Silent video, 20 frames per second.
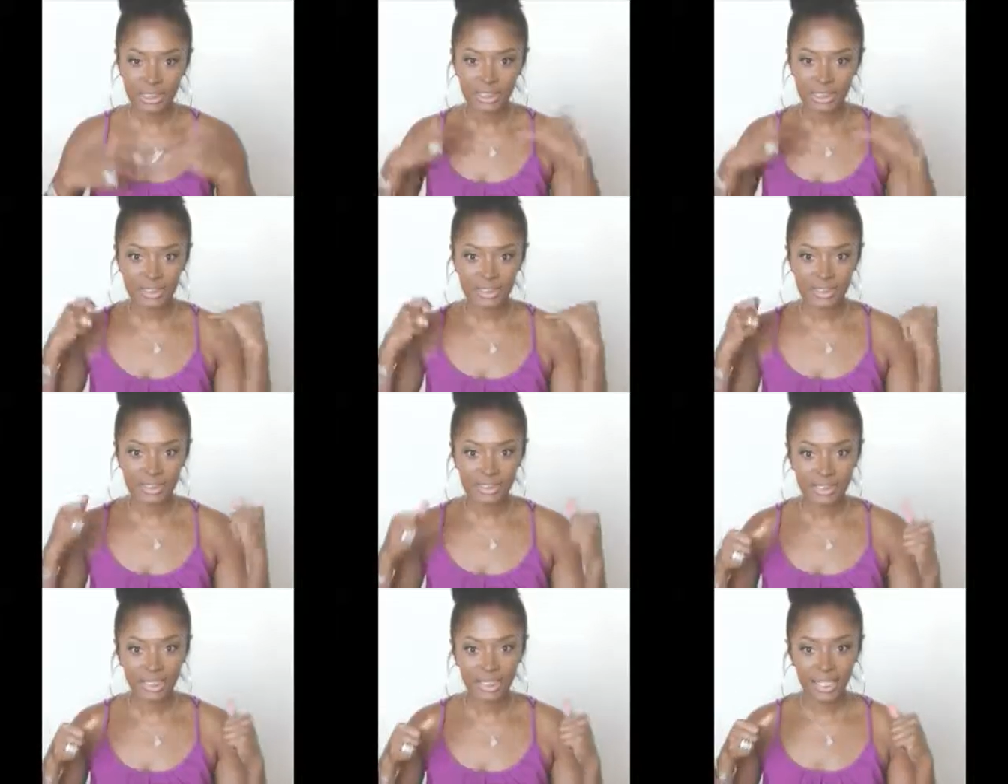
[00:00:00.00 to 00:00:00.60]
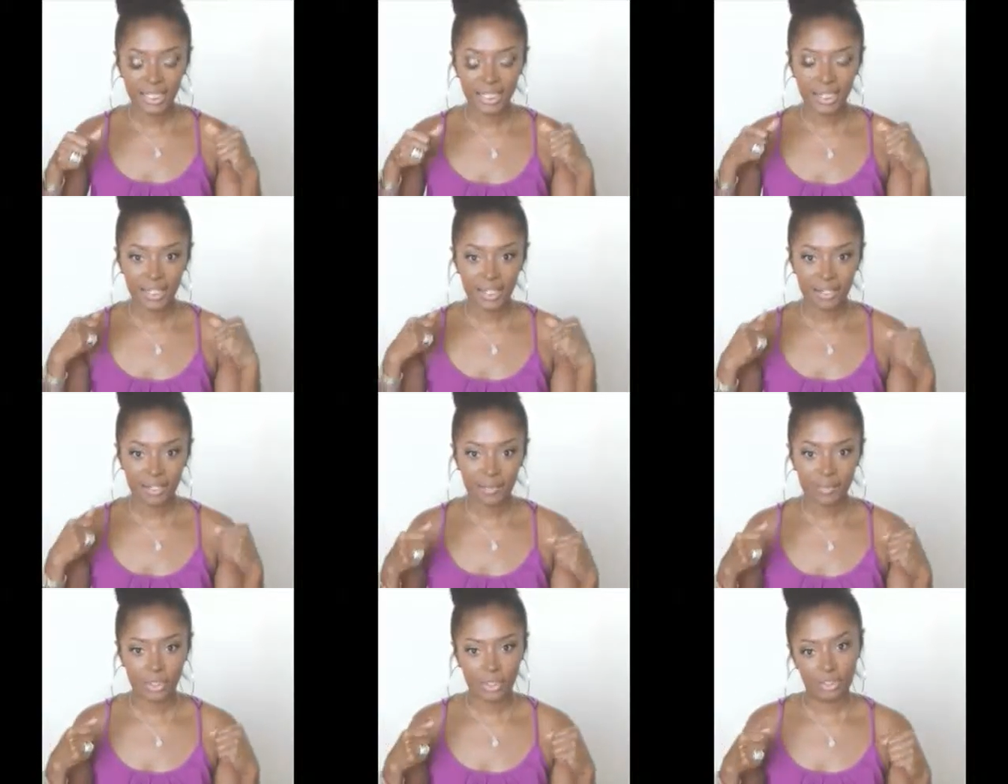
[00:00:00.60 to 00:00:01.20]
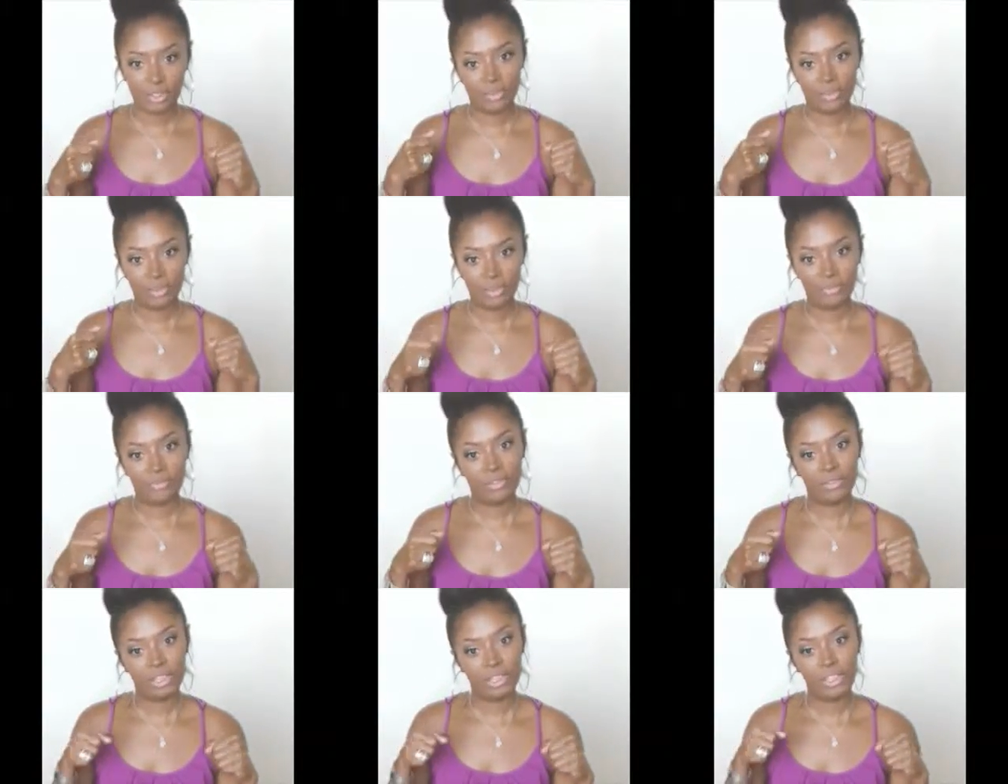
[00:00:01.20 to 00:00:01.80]
and today I am here with a
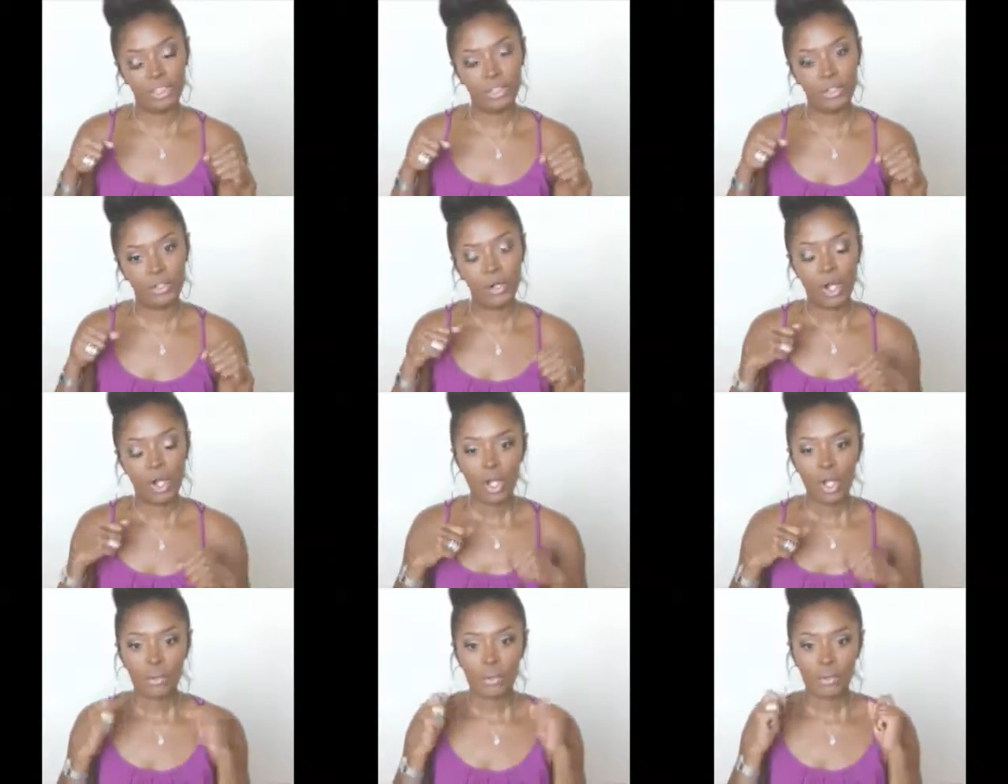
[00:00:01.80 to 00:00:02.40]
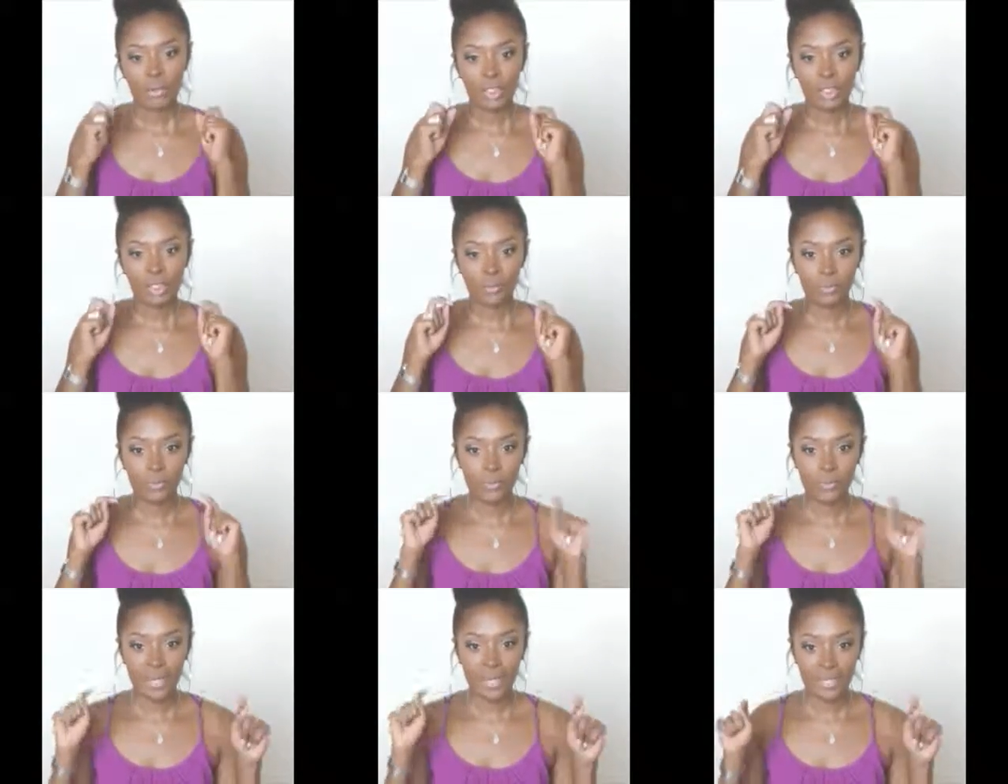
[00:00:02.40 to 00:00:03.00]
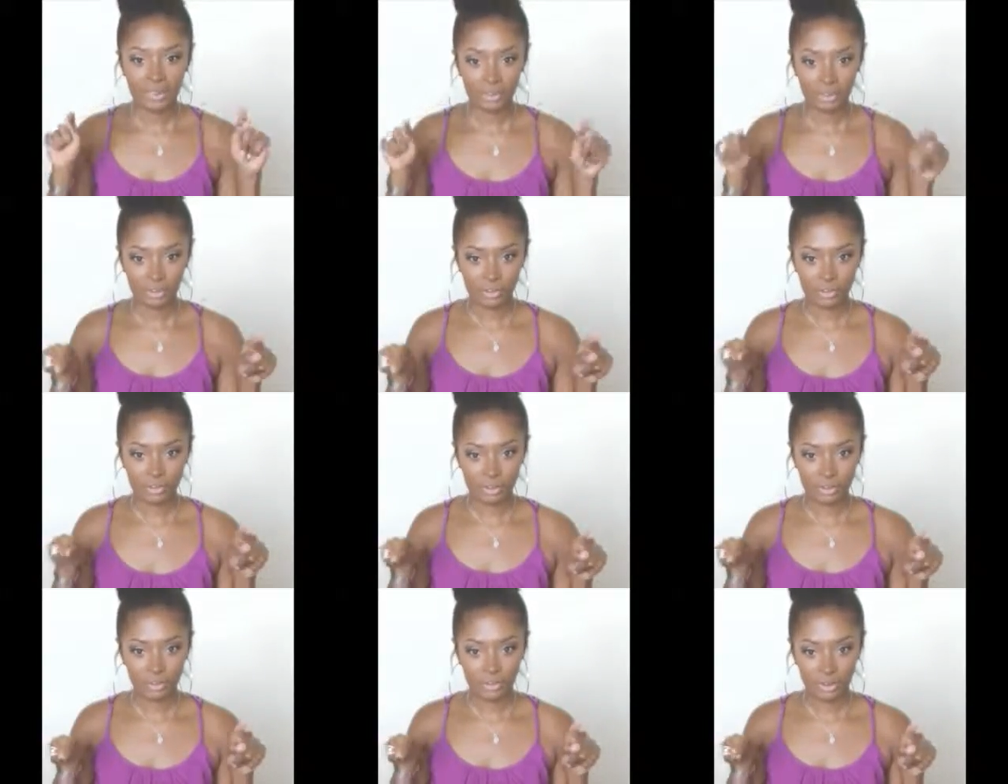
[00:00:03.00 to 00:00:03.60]
video with a couple back to
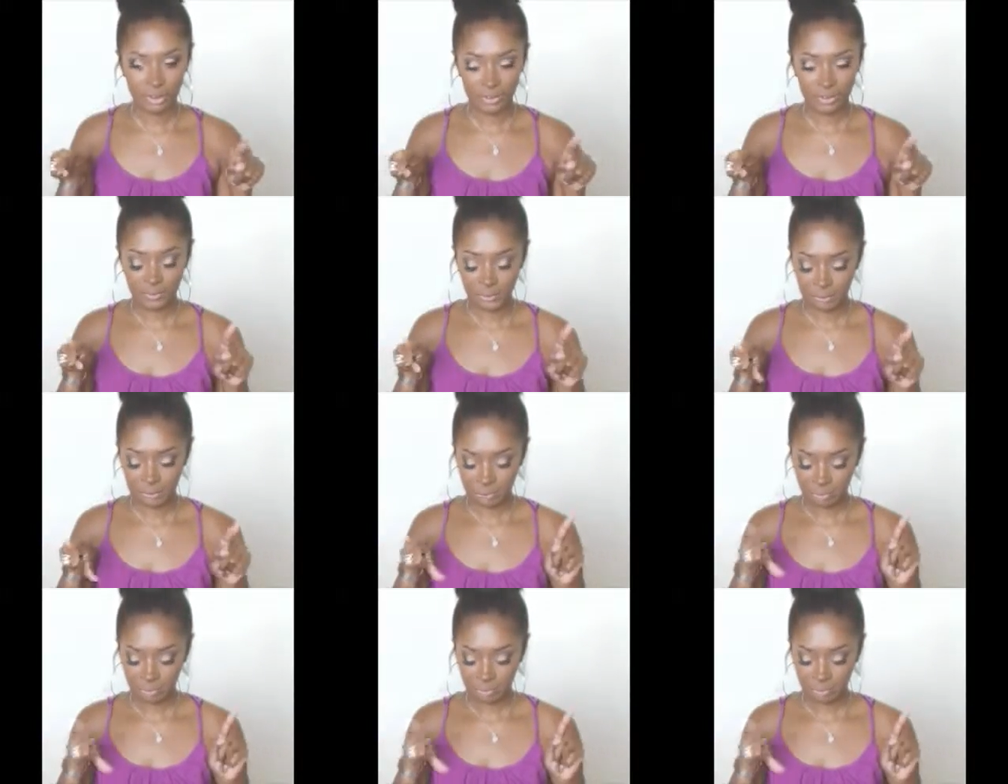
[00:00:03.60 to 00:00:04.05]
school tips,